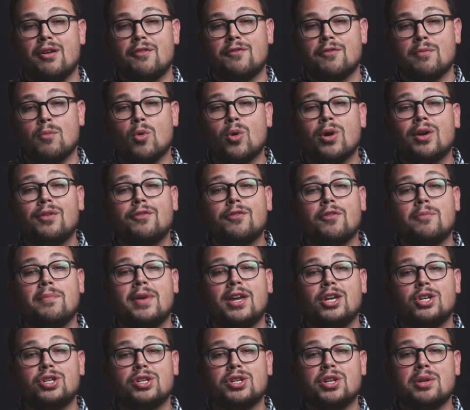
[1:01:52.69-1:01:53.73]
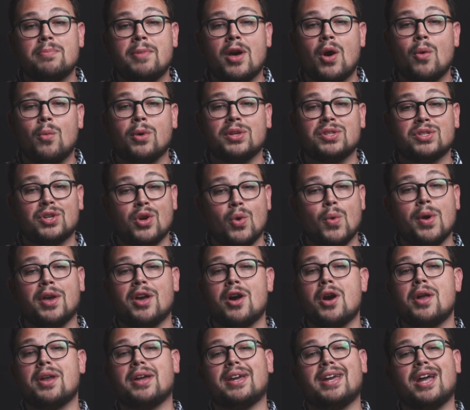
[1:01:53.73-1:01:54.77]
For more information about what's going
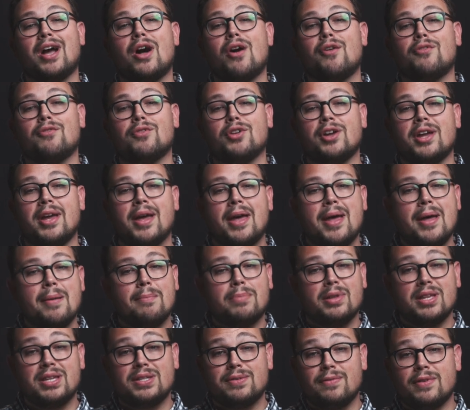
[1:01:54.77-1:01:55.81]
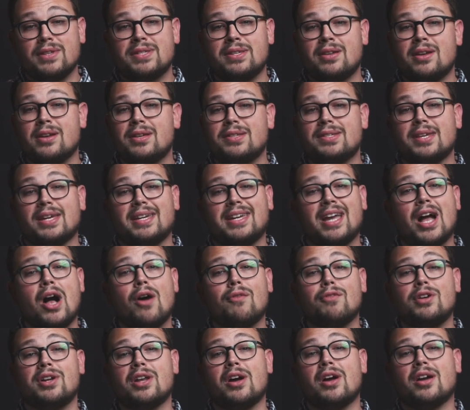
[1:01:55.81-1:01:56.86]
on at Calvary, please visit us at
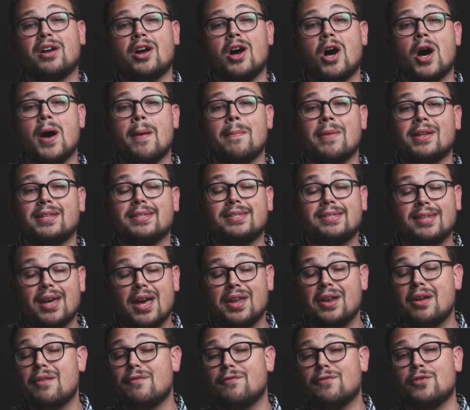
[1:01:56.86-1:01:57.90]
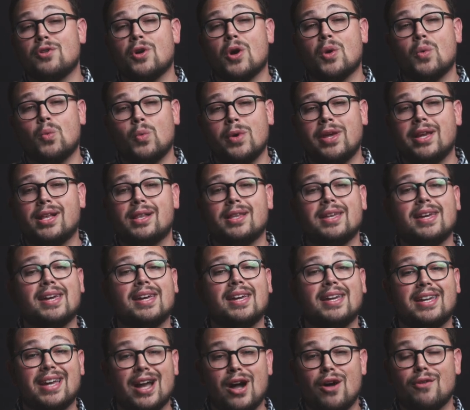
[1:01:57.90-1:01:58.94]
calvary.com and sign up for our weekly
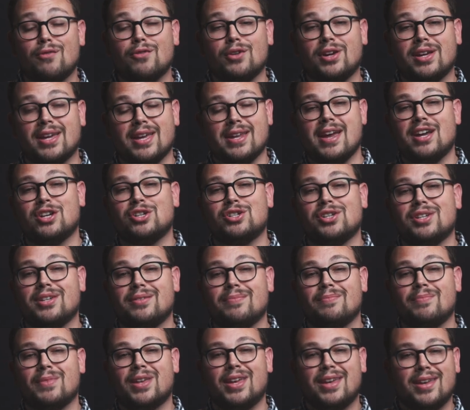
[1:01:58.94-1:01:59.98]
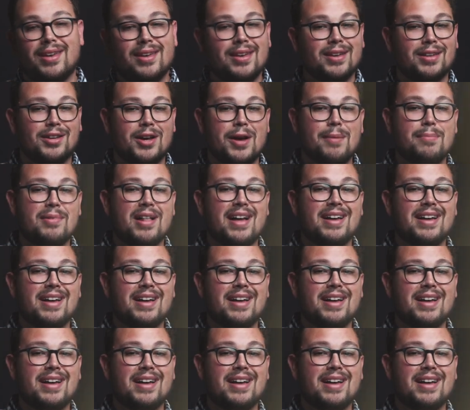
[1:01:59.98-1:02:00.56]
Calvary Connection. God